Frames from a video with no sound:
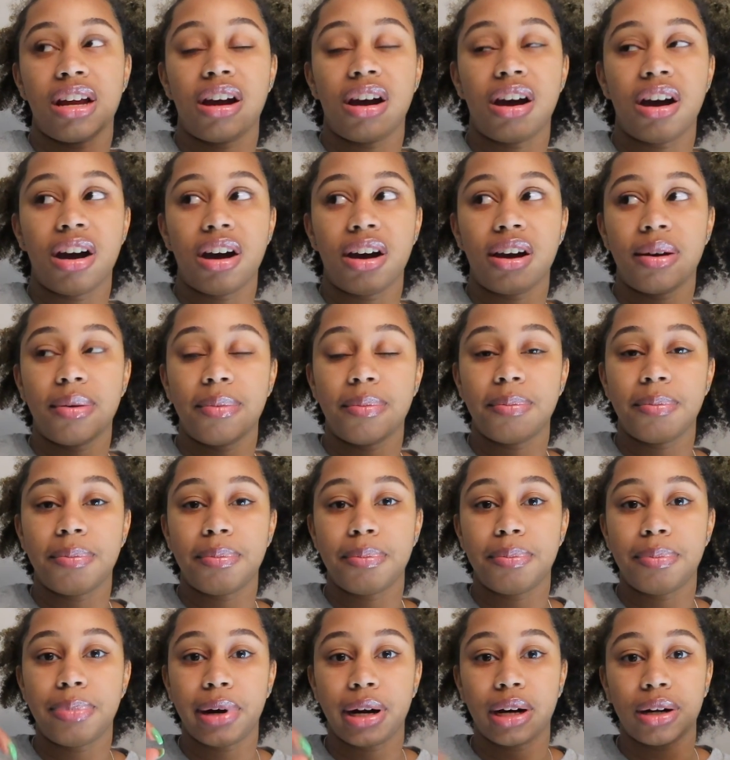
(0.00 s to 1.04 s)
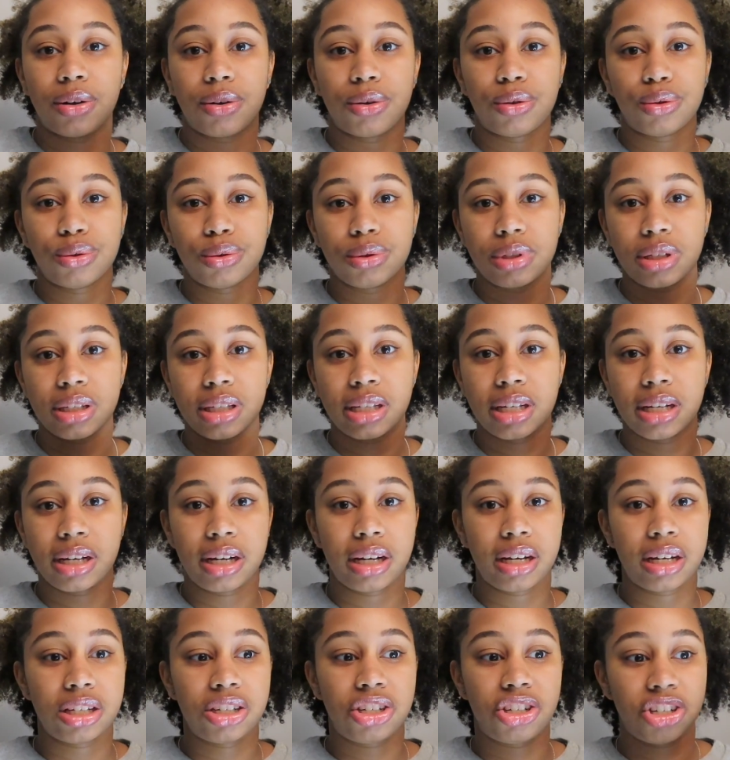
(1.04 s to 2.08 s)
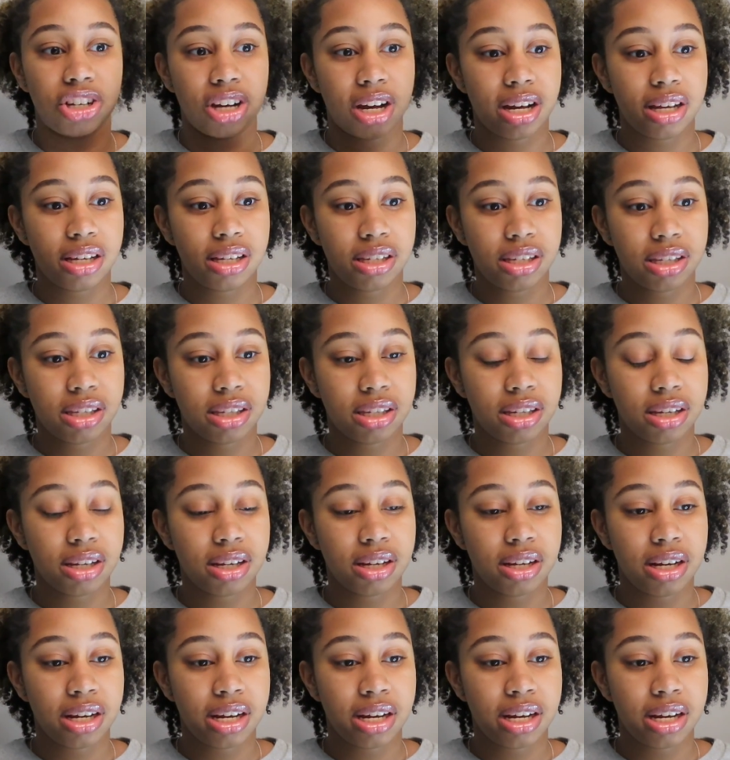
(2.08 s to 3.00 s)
um, buckles to adjust